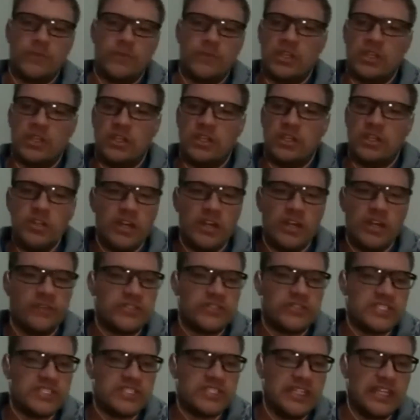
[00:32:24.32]
you have
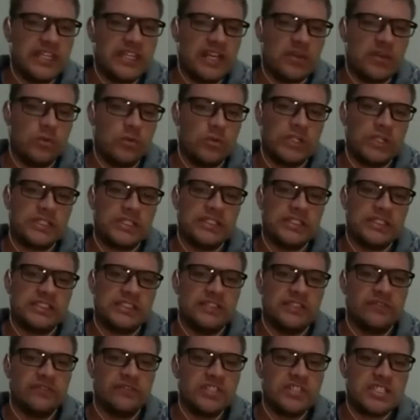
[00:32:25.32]
seen and witnessed. In
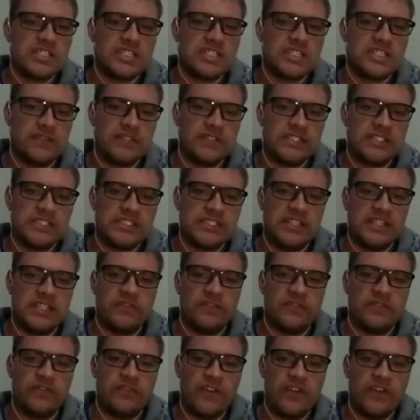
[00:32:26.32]
verse 17,
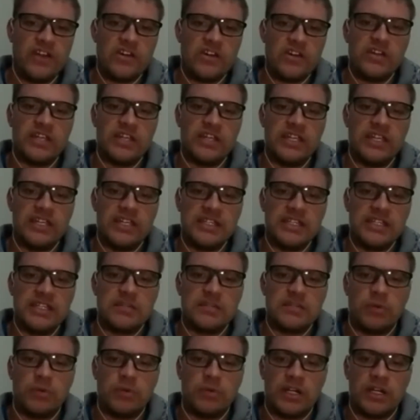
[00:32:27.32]
Pharaoh hears
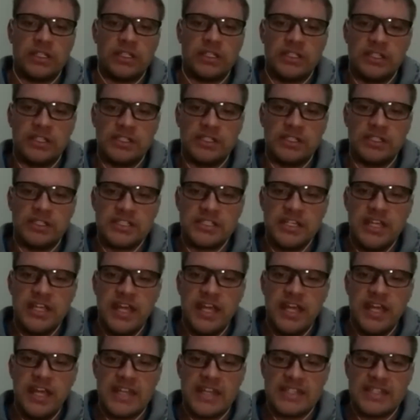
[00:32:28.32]
about this
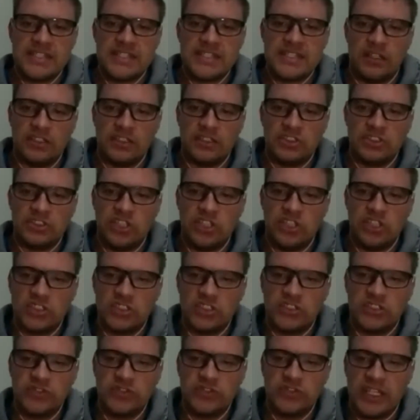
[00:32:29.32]
and tells Joseph
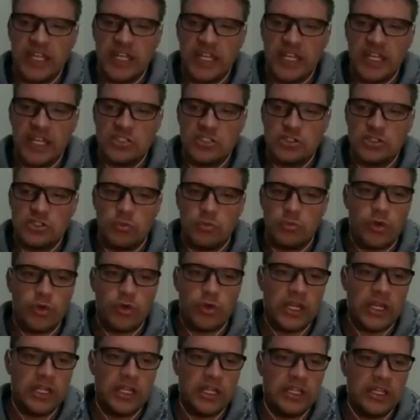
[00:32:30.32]
again to bring
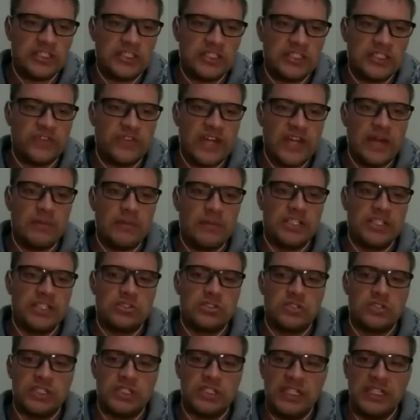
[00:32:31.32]
his family to
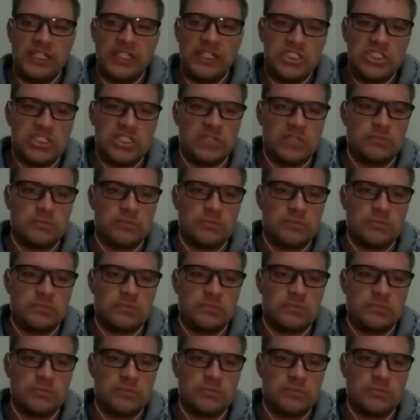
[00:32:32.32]
Egypt.